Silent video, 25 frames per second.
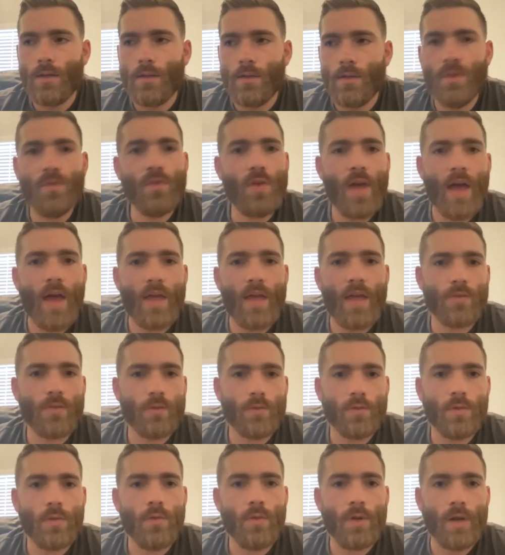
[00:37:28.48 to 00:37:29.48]
these guys are
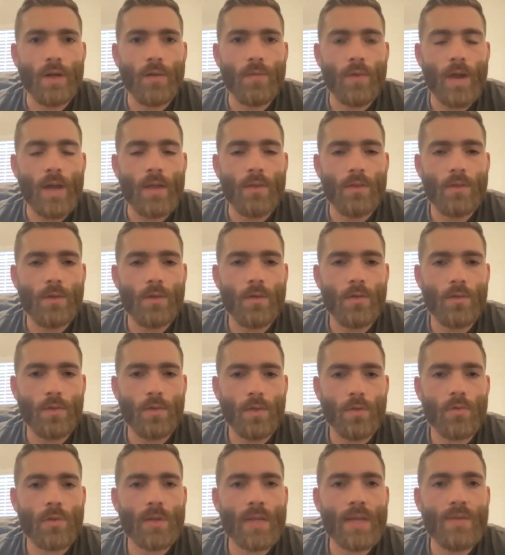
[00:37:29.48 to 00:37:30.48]
doing it, right? They're
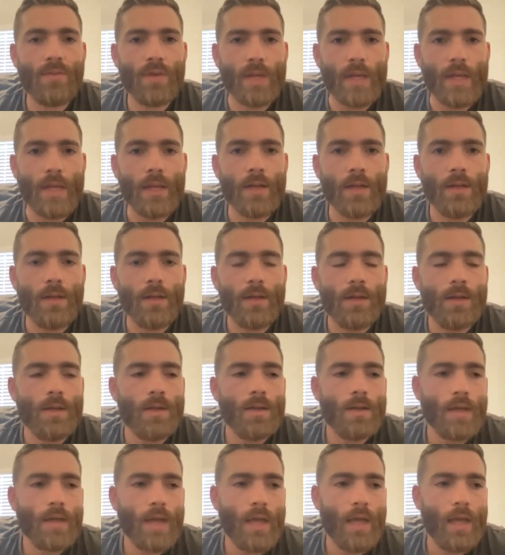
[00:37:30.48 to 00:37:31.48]
living it
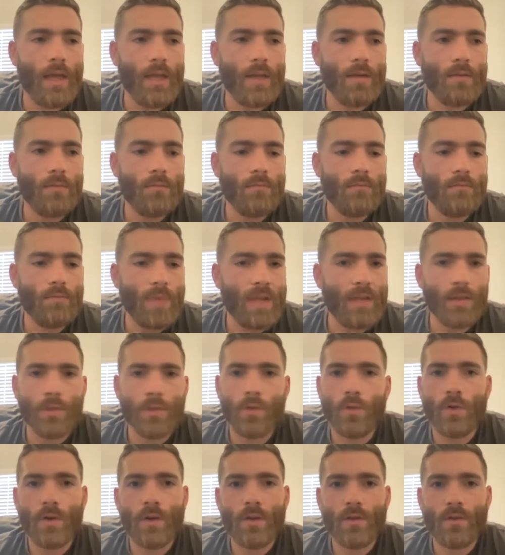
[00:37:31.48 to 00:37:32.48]
and
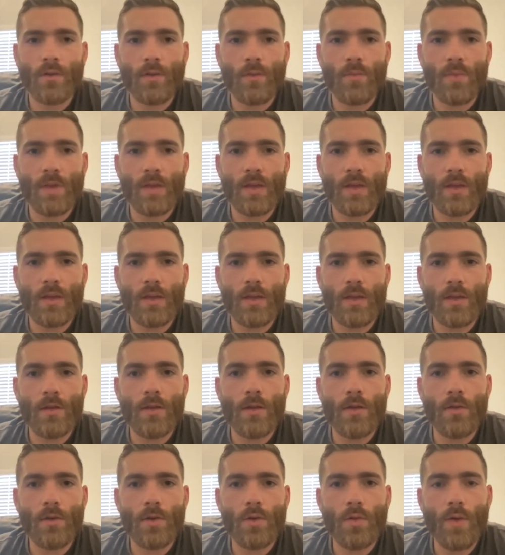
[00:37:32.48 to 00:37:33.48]
learning something,
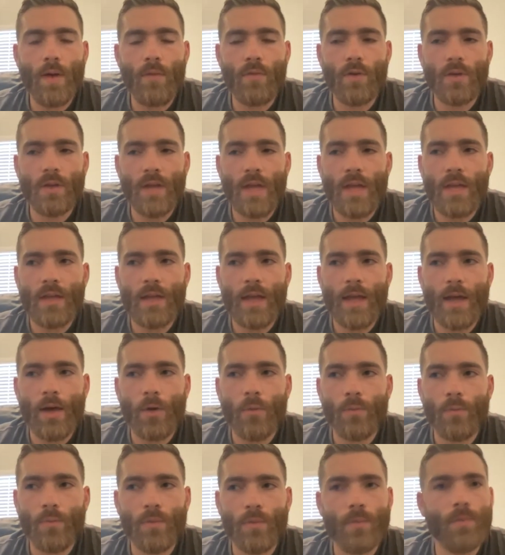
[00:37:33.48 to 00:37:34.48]
new every day to
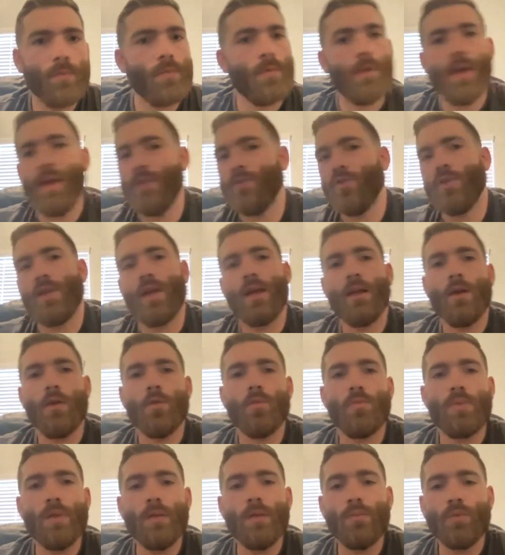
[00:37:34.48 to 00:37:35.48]
help educate
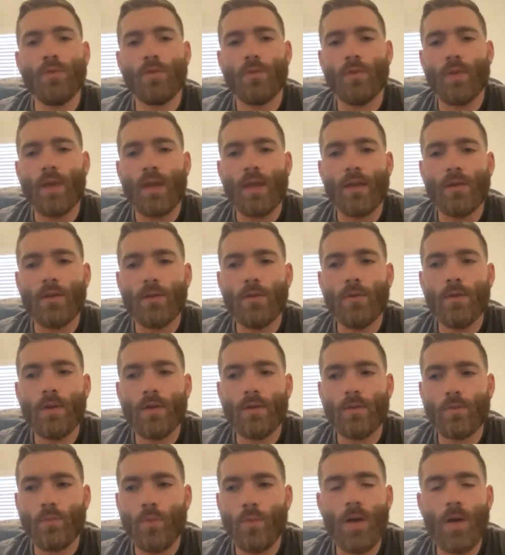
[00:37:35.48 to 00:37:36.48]
other people so they can do
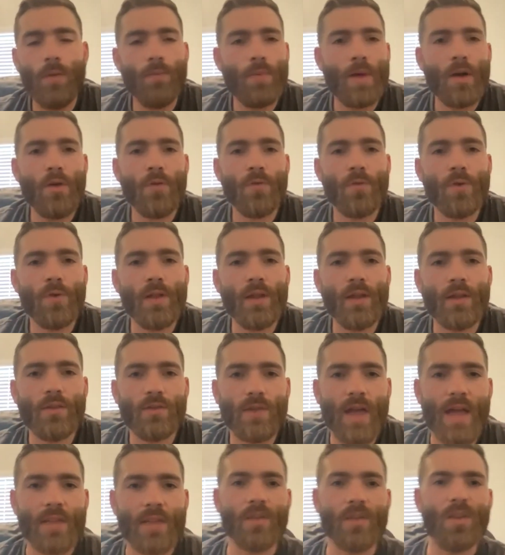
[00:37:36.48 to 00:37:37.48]
this. What better feeling
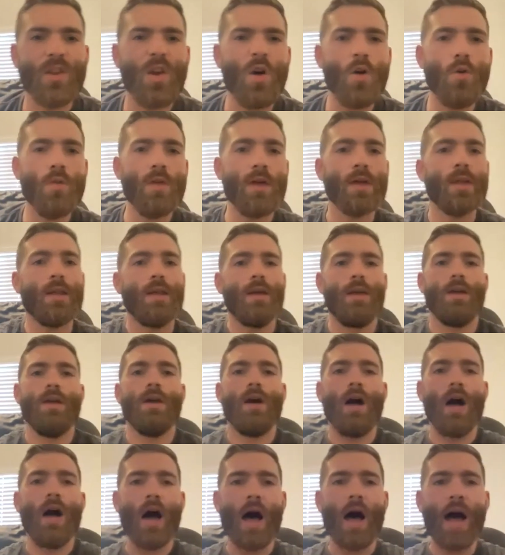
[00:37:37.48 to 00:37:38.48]
is that to know that
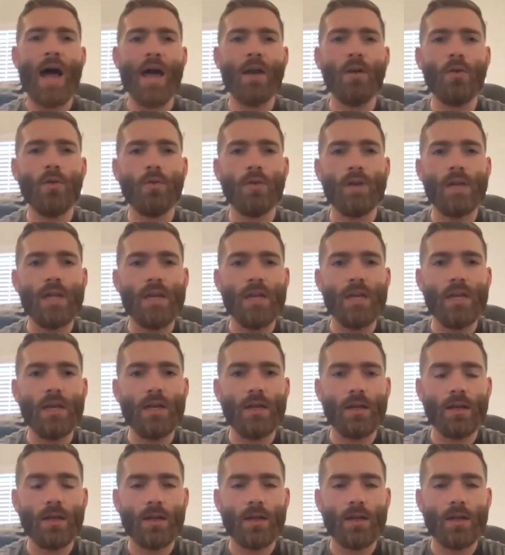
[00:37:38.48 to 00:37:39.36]
I don't need